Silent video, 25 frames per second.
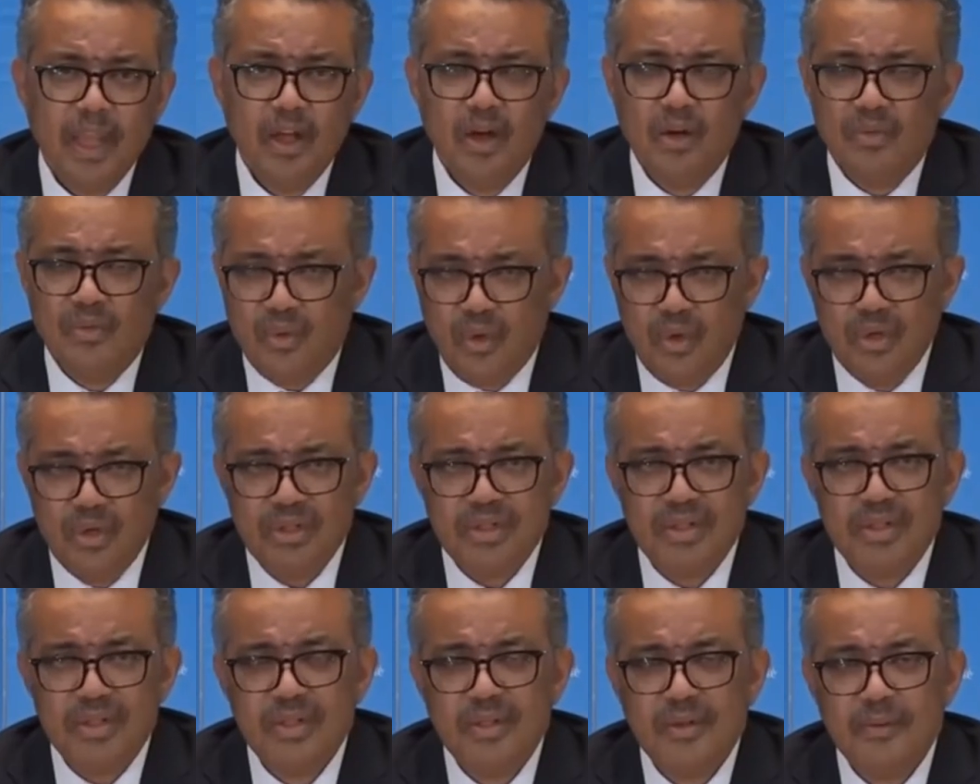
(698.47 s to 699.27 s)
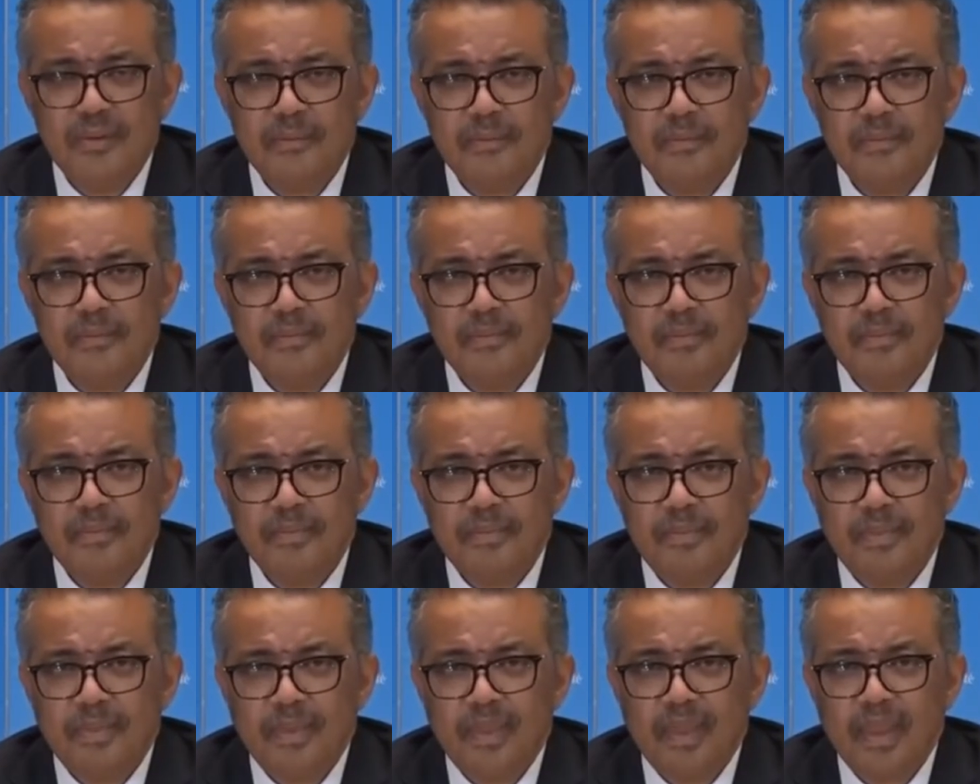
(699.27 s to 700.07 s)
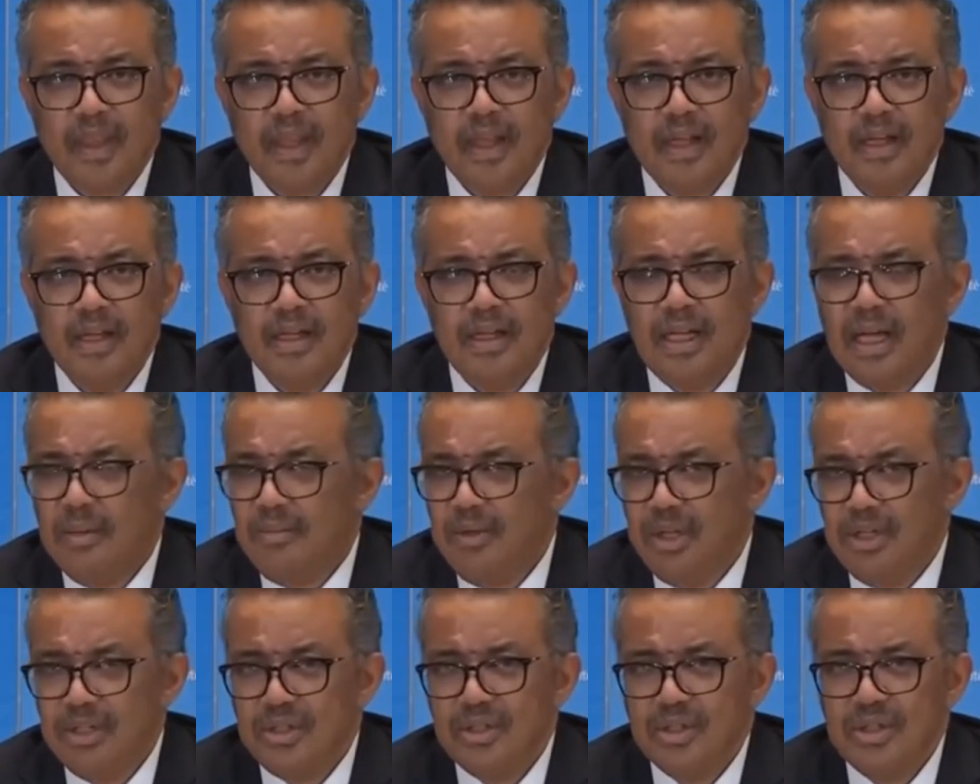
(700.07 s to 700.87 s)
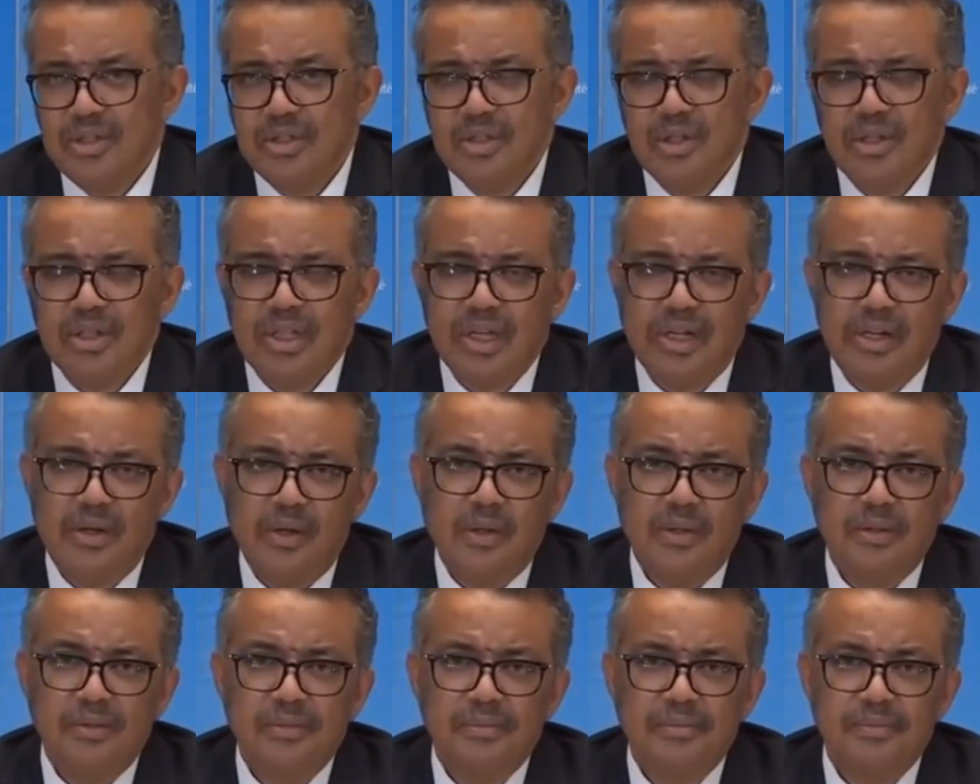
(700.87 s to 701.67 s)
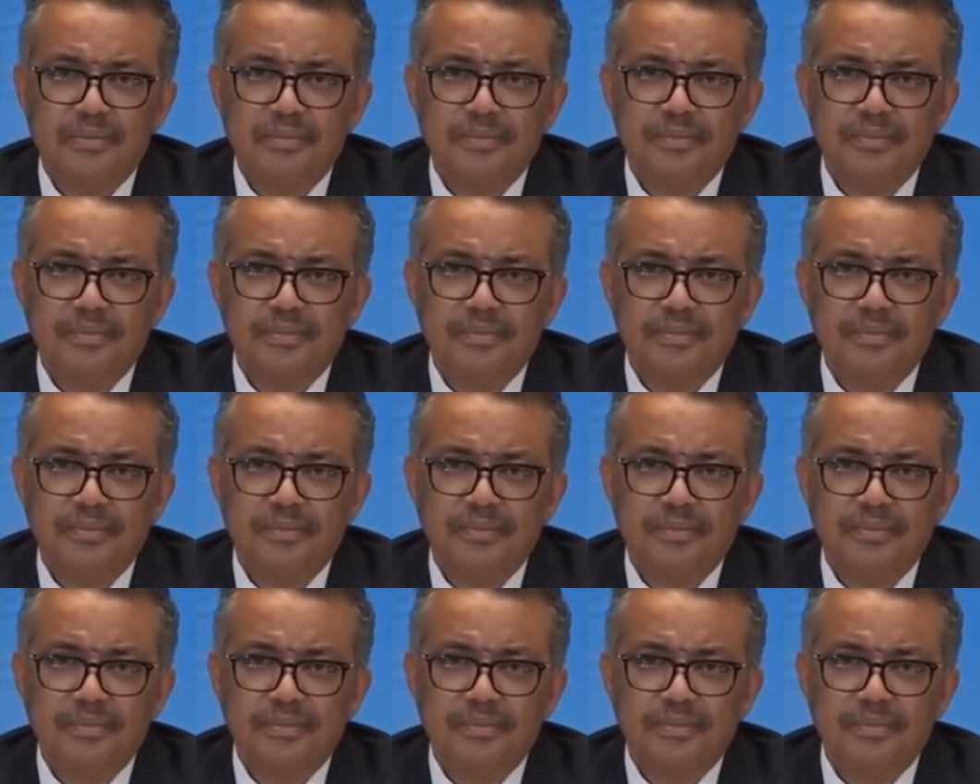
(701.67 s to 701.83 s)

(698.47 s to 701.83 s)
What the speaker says: Of course, WHO is not alone.